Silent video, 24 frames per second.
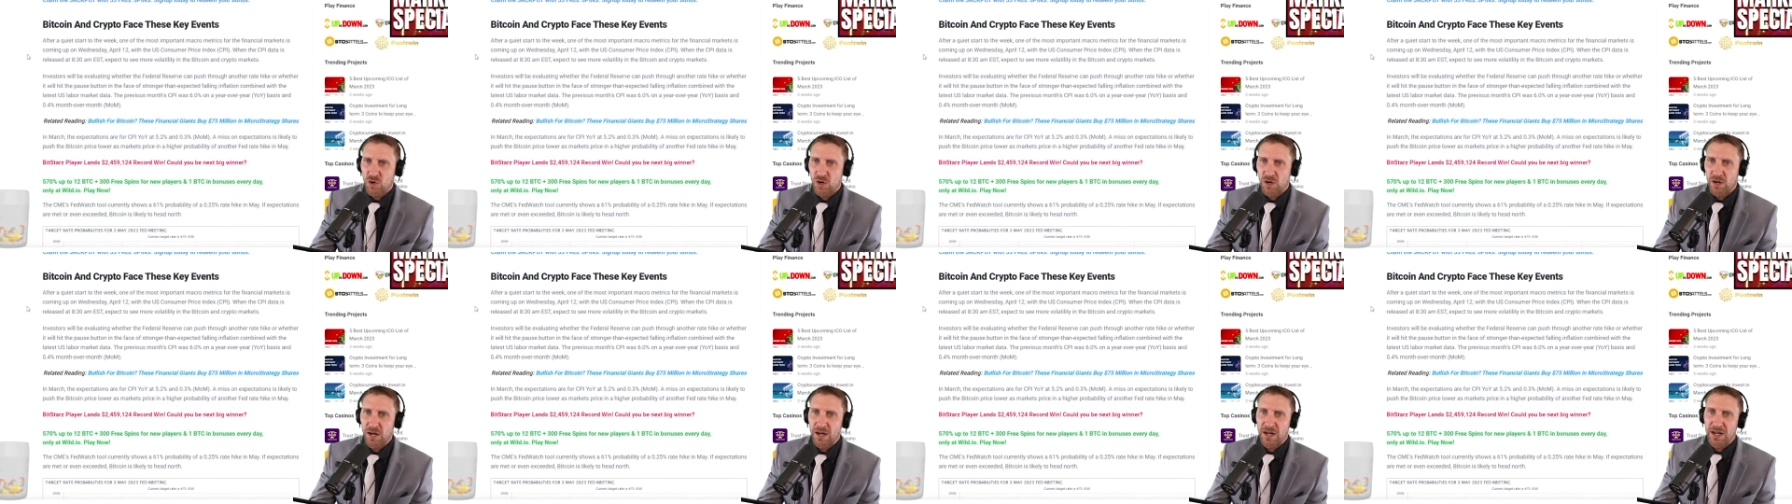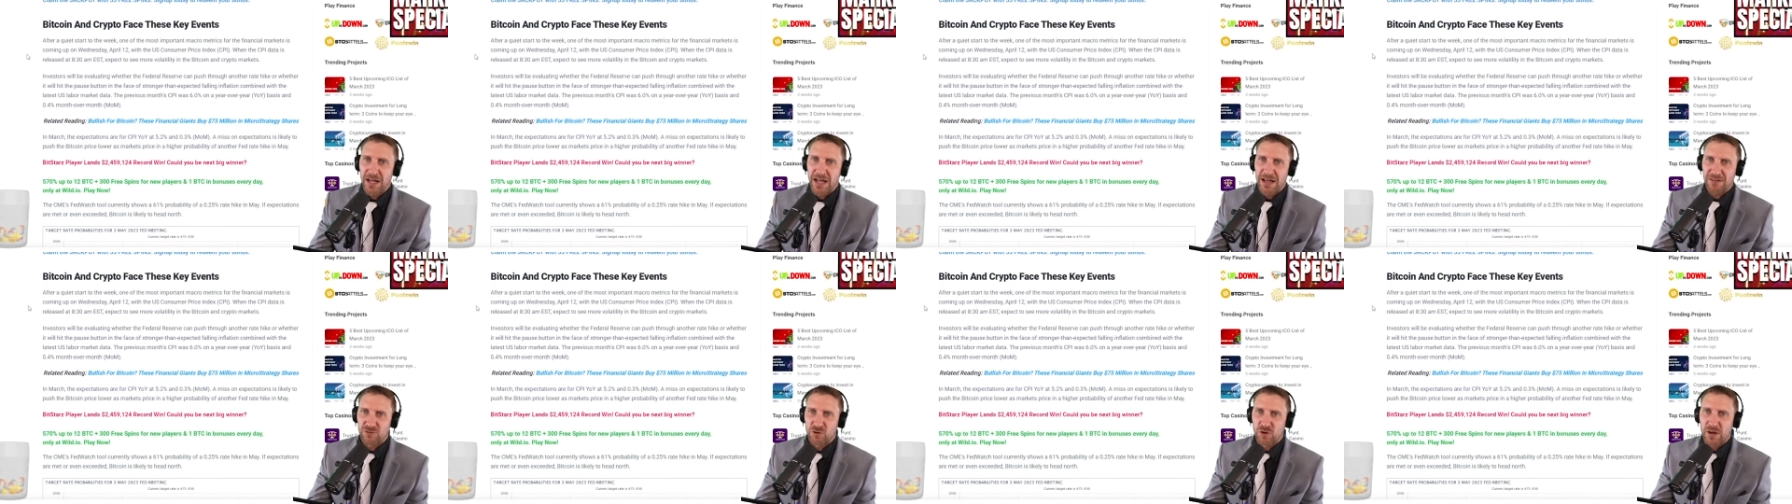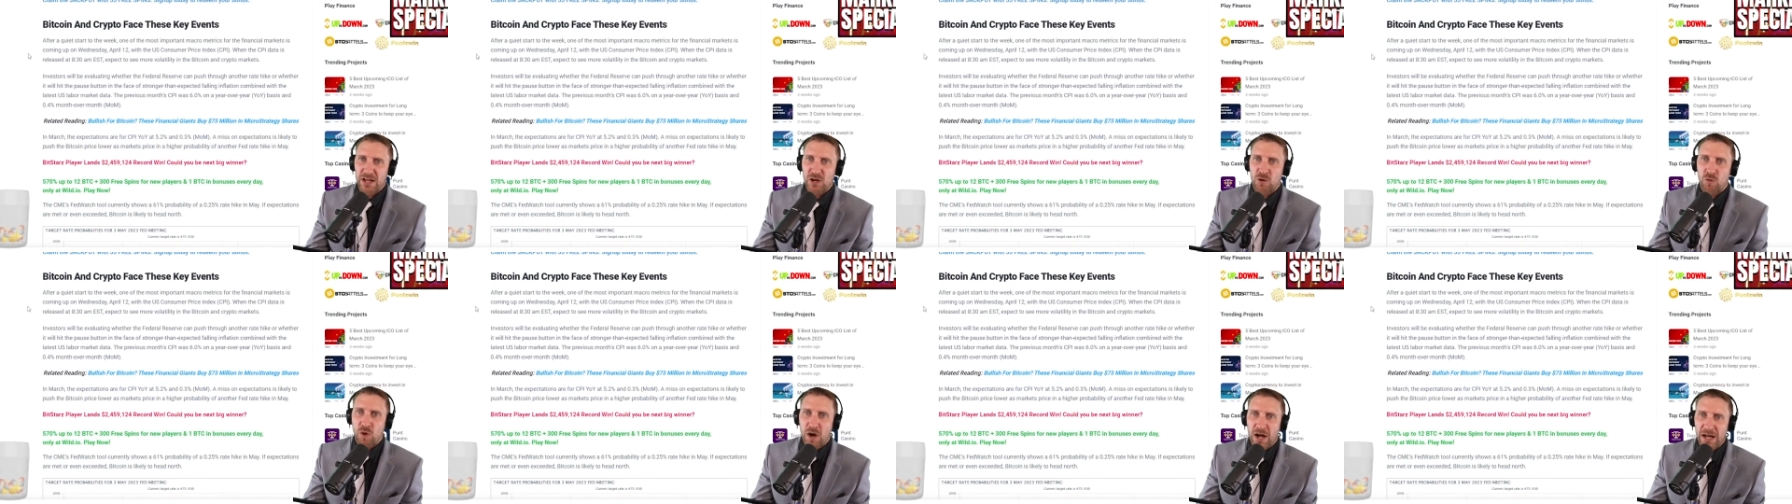After
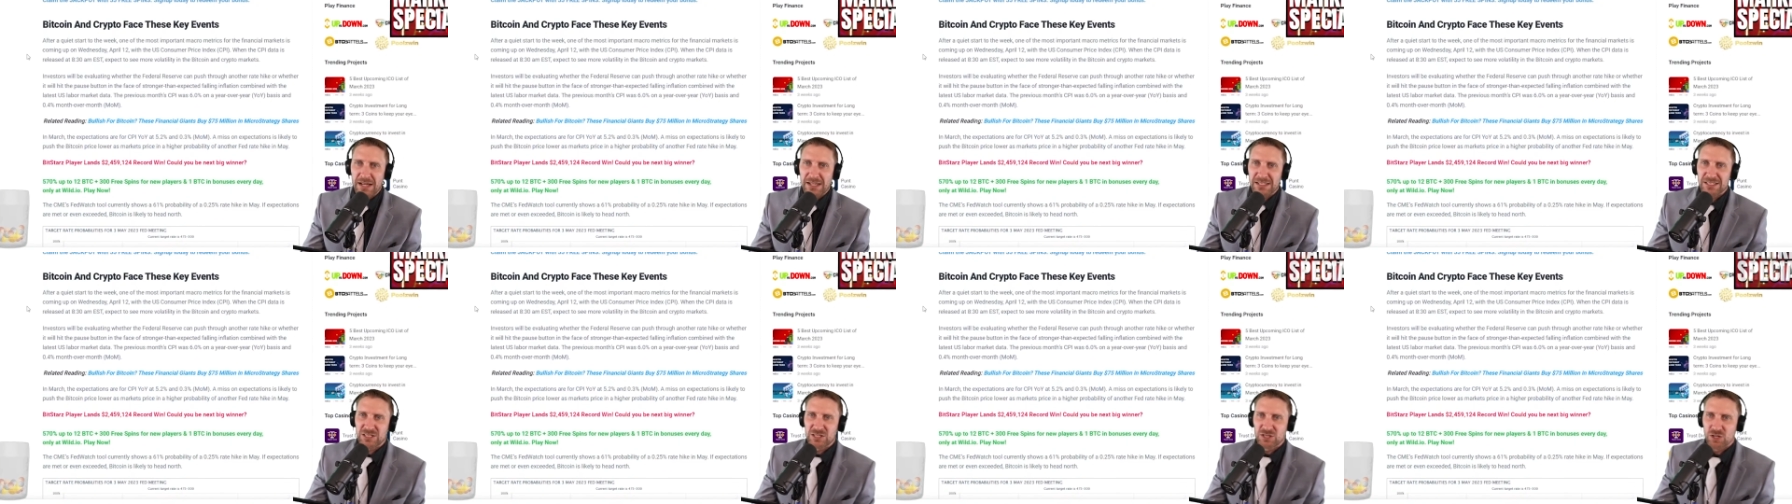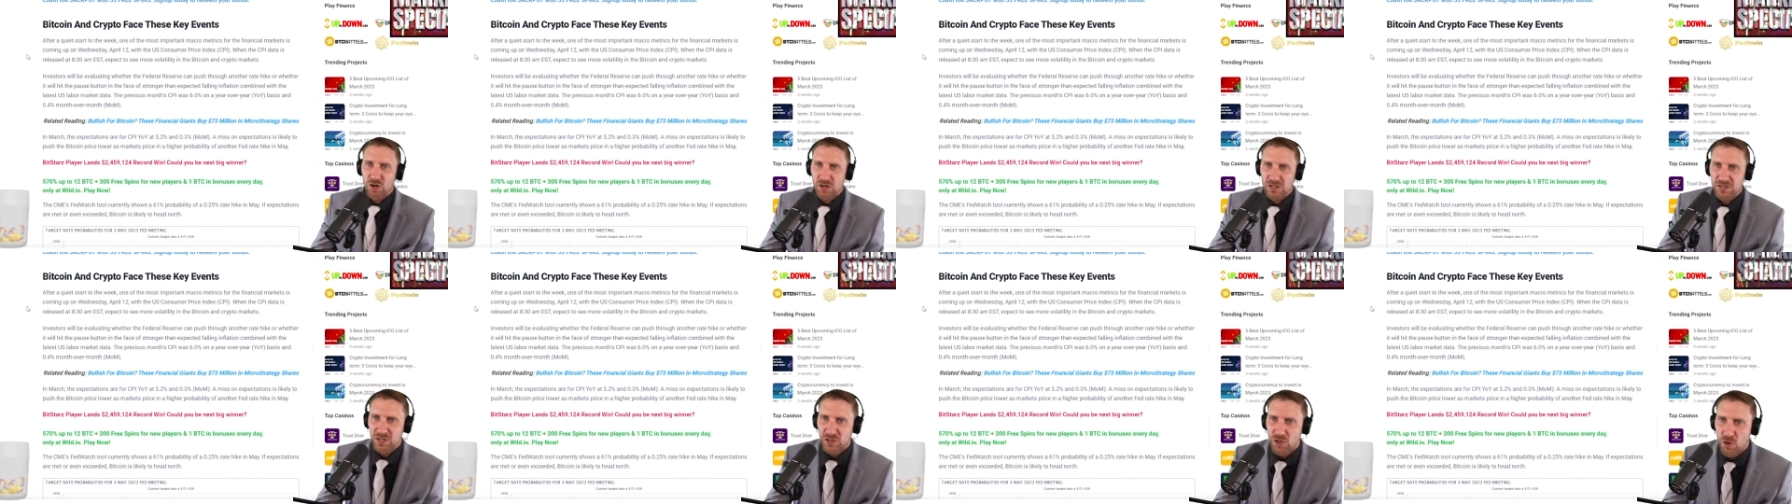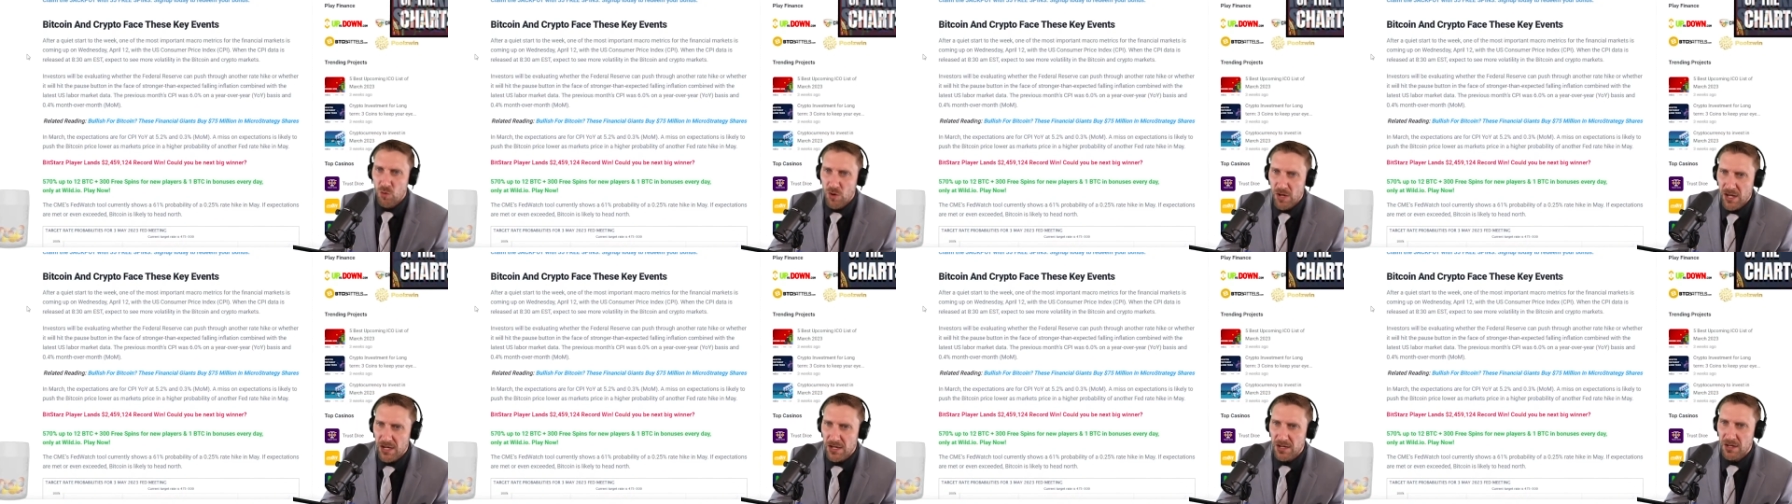a quiet start to the
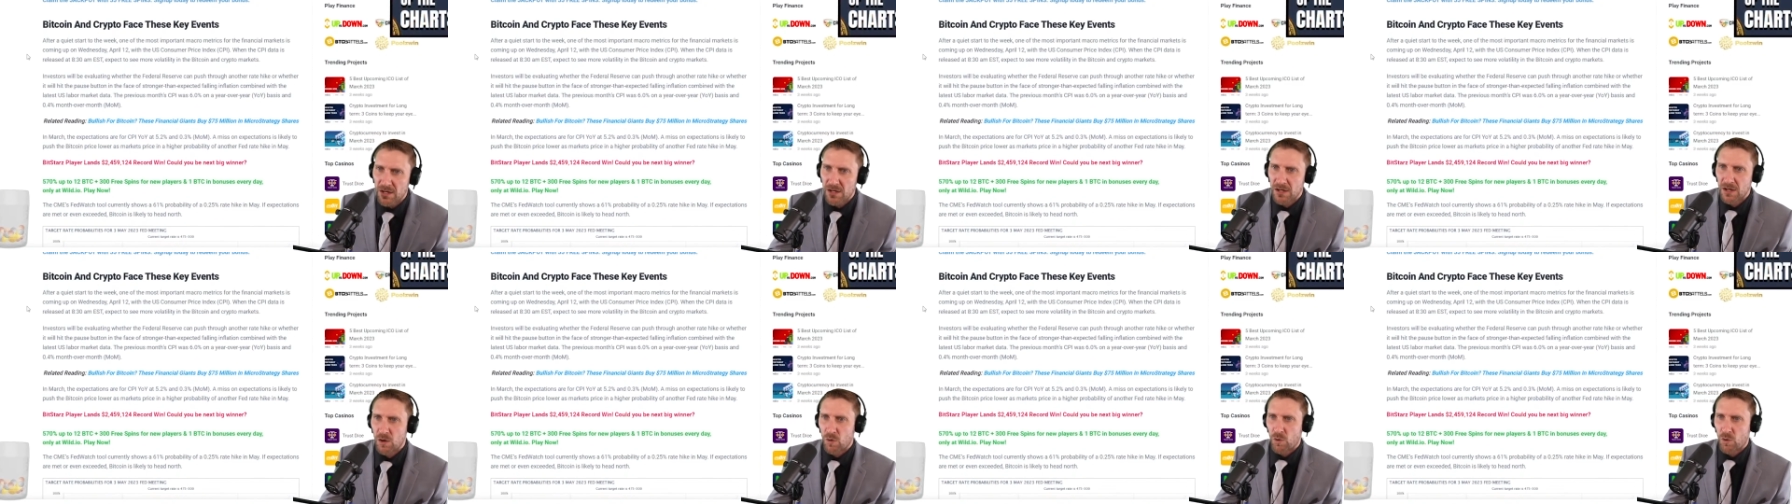week,